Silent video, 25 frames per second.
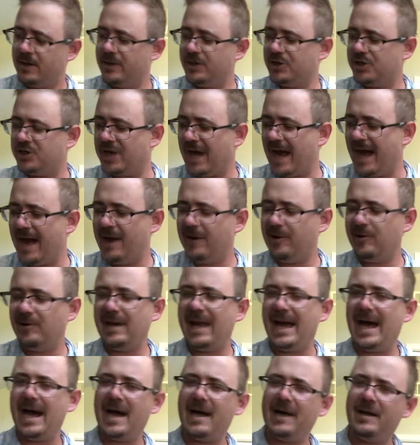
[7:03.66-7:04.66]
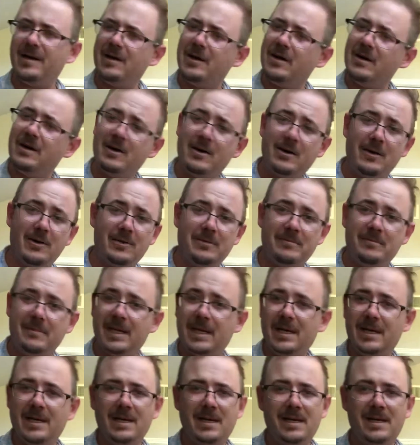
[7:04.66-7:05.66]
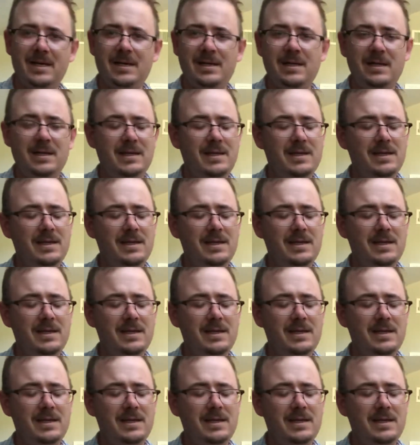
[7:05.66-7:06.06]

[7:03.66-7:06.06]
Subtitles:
shine a light on me.